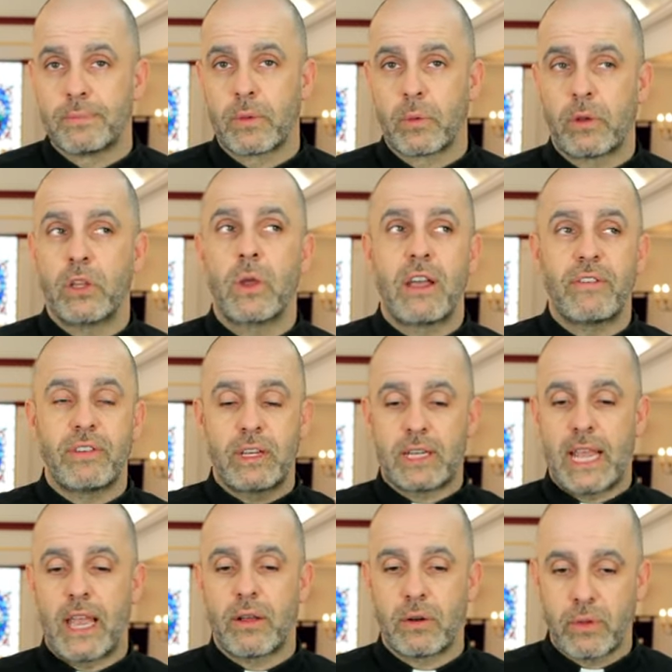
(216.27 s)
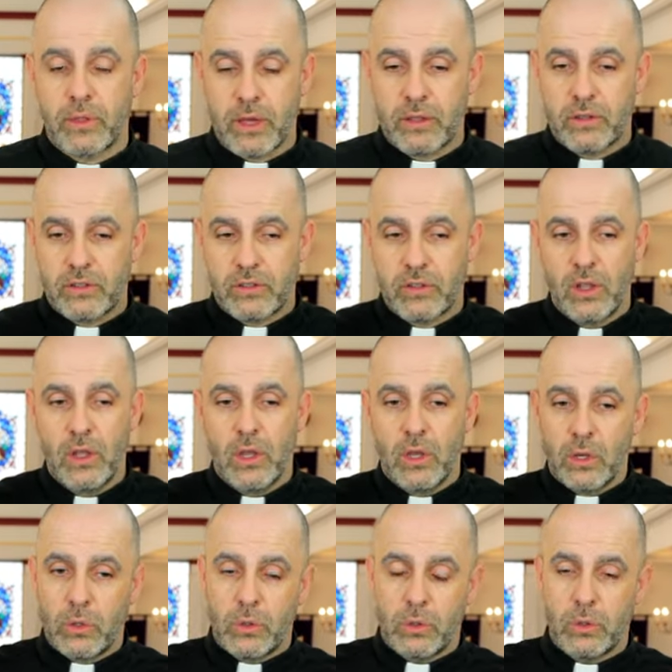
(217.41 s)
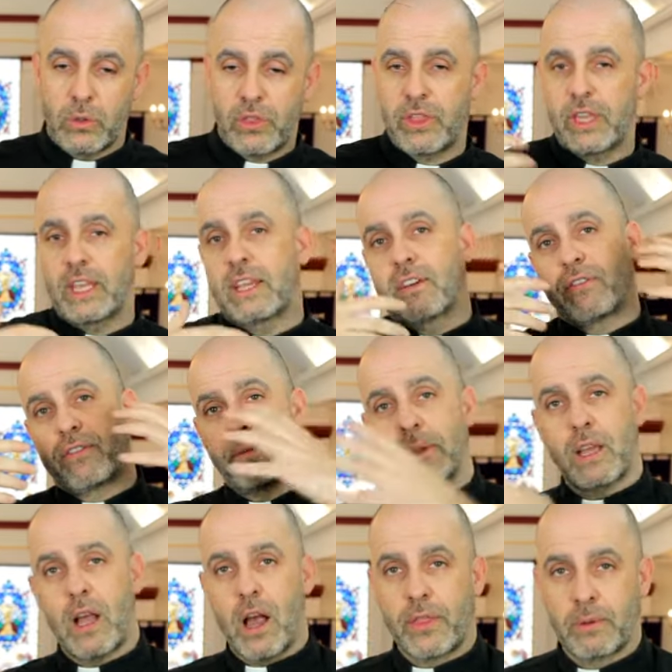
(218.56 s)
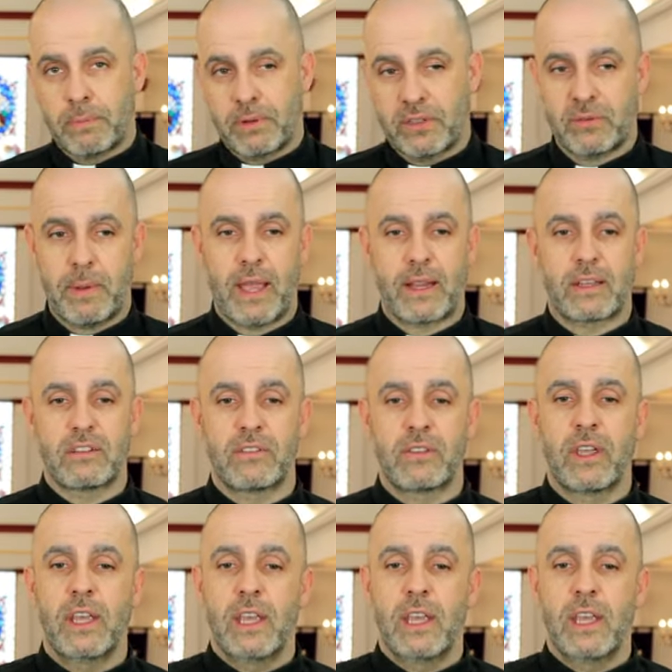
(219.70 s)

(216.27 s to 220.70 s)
When you have an encounter with others who think from the other perspective,